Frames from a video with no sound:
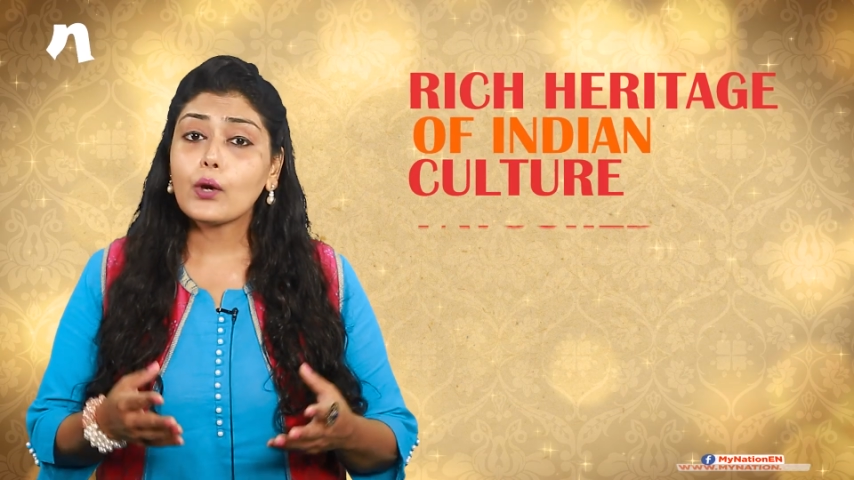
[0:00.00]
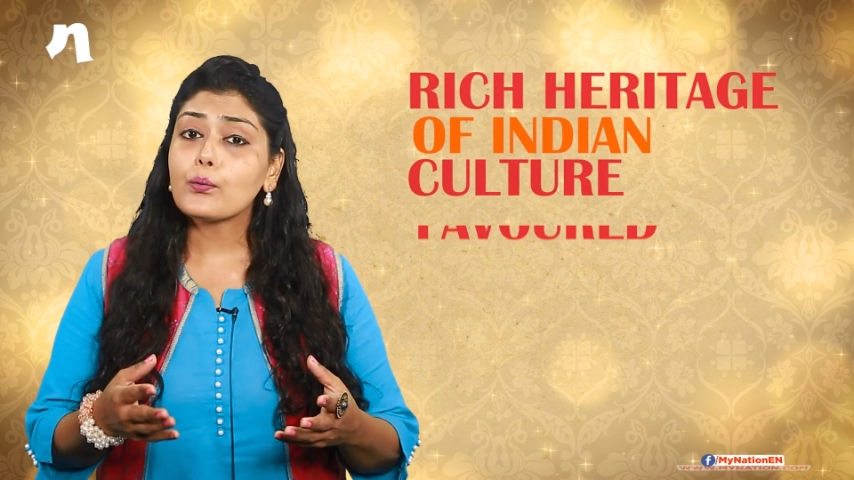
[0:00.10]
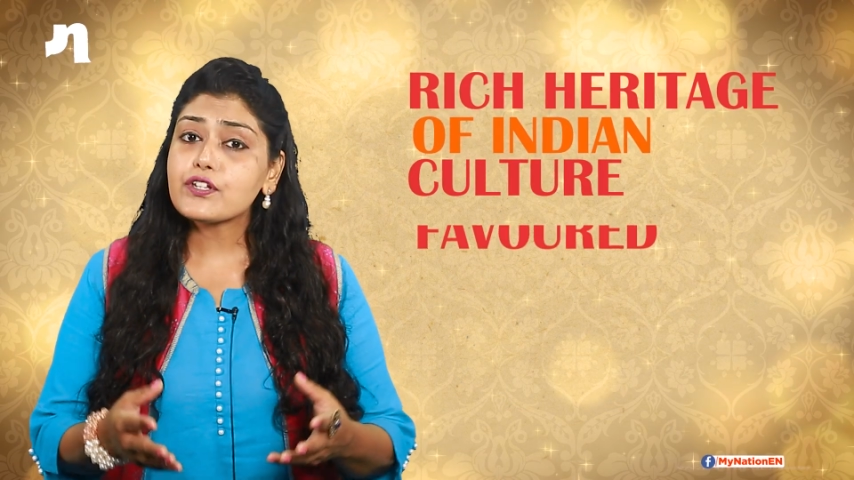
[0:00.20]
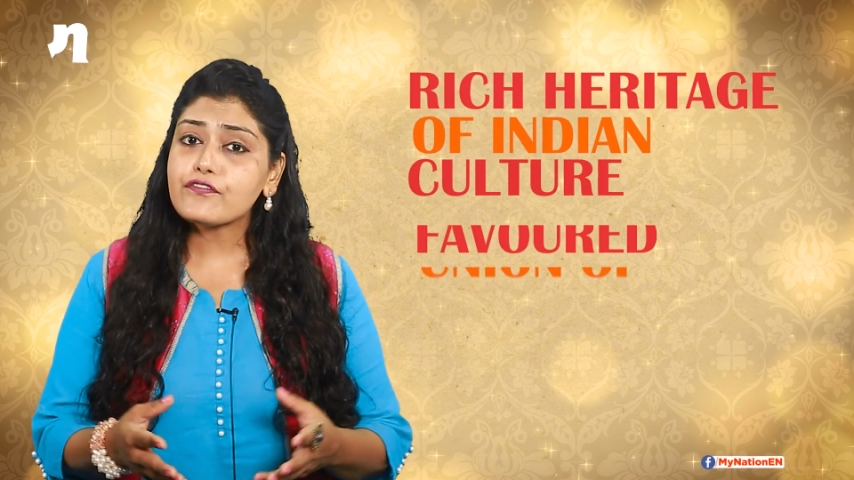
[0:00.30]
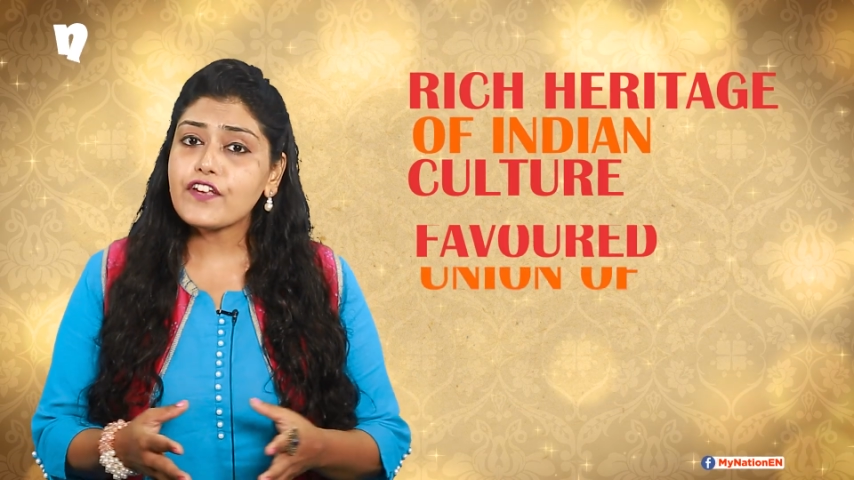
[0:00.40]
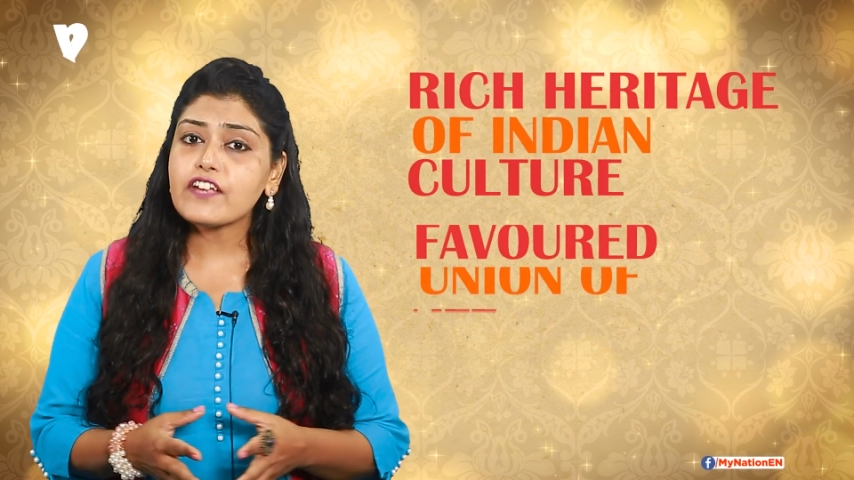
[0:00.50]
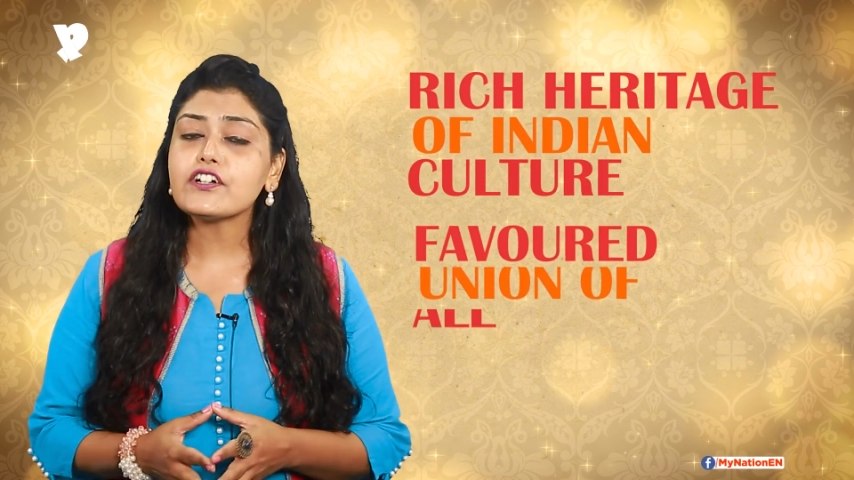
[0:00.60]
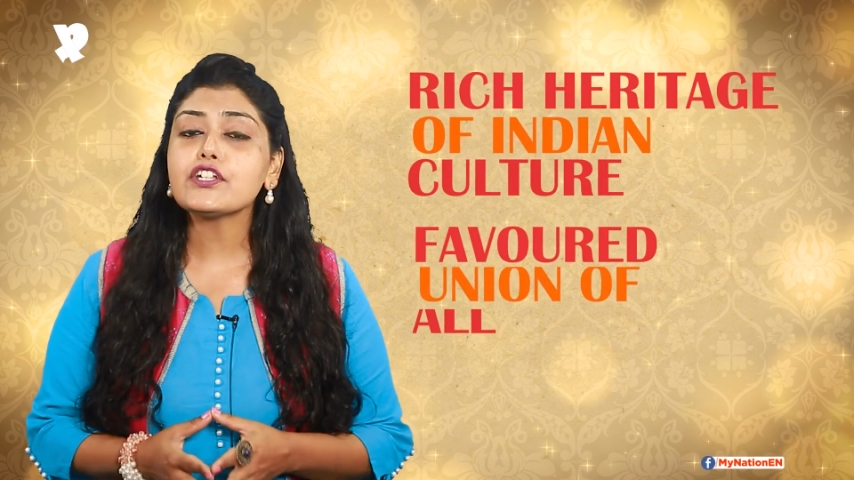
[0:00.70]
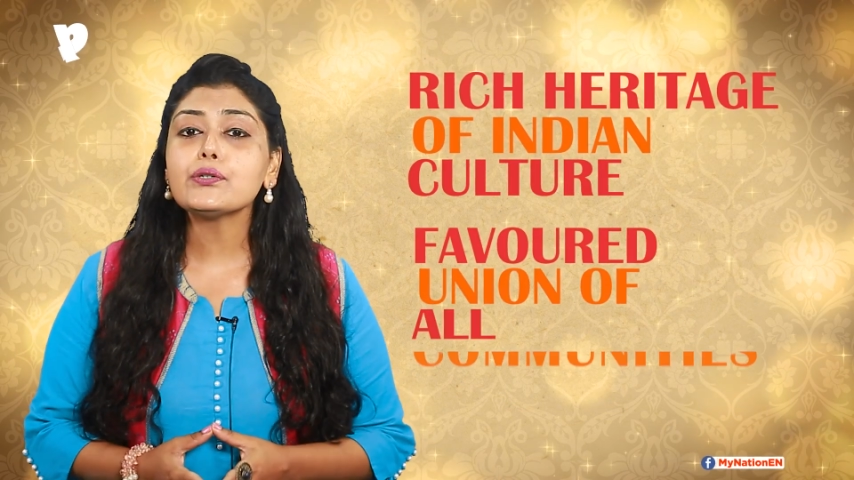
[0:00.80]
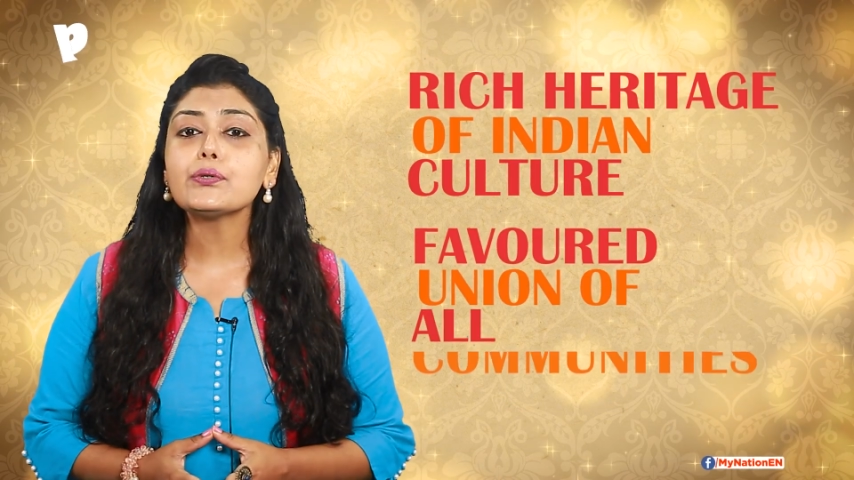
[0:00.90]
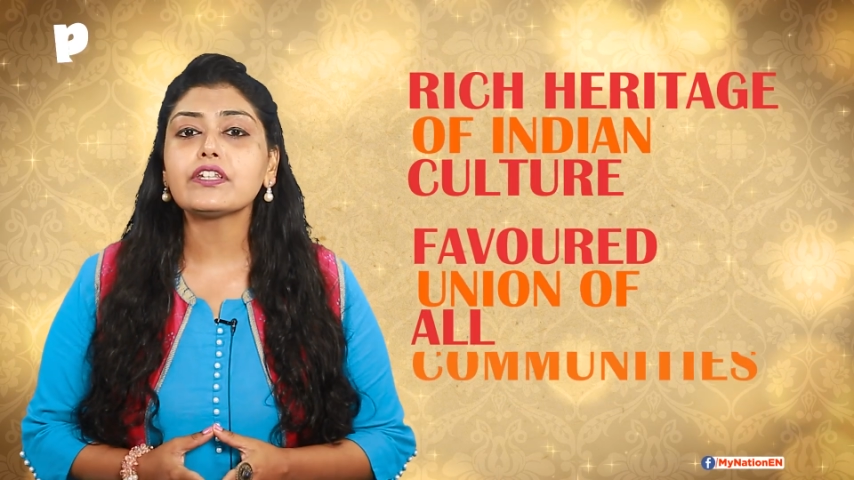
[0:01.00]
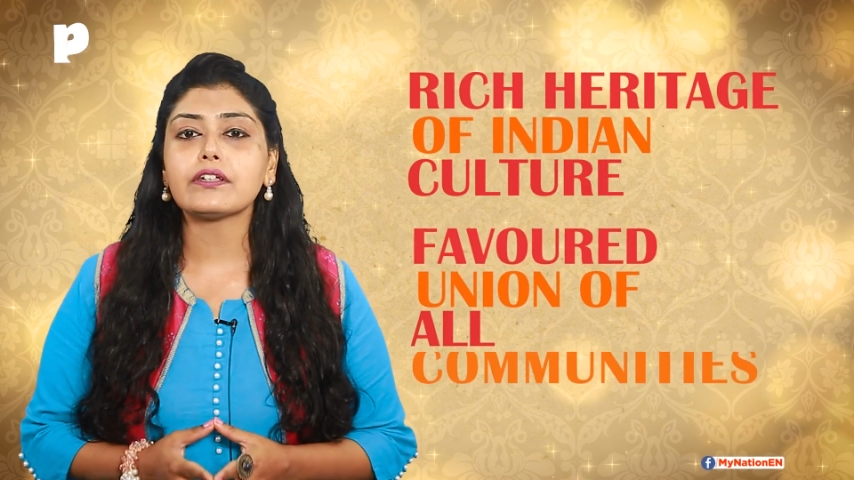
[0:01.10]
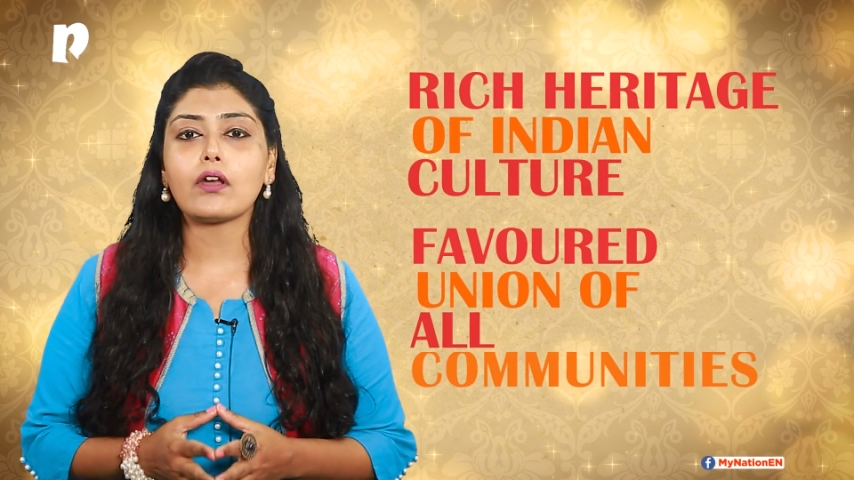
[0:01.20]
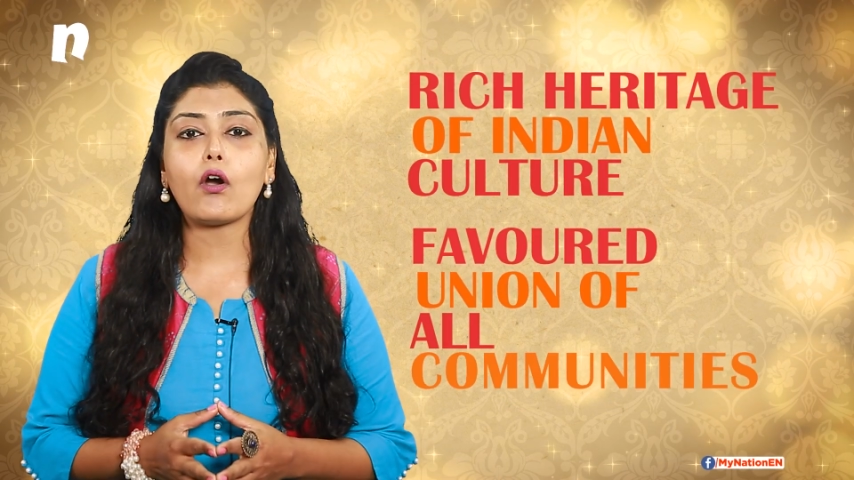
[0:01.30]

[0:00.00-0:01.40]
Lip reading: which favored union